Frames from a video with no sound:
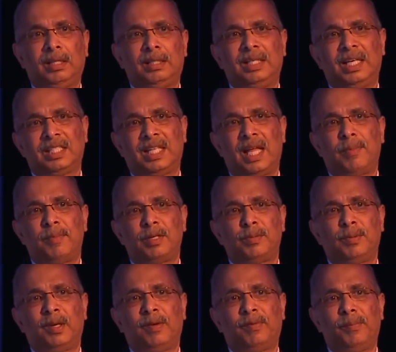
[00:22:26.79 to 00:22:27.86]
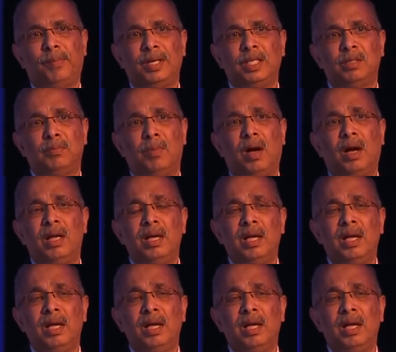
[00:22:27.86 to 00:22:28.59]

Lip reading: in the establishment of a benchmark.